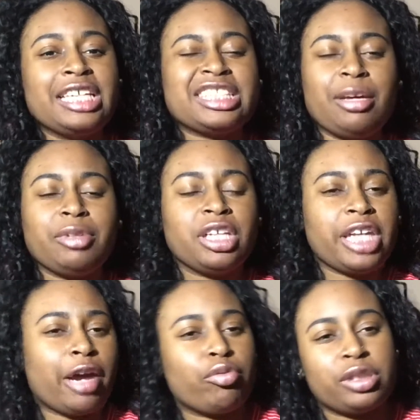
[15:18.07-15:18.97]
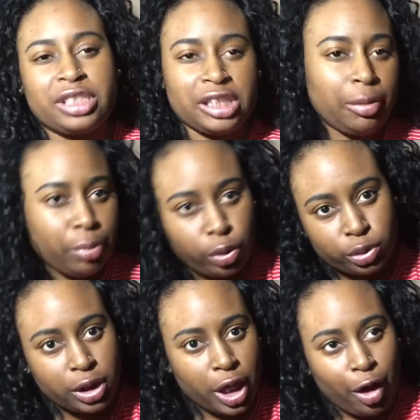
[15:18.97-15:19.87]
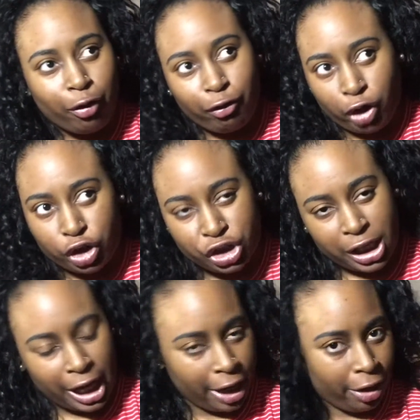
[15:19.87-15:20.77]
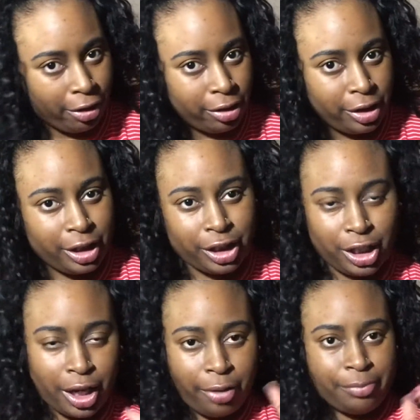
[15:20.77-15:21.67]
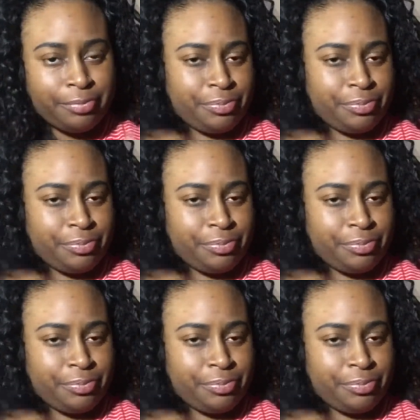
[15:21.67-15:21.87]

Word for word: Something that resembles virgin hair, you know?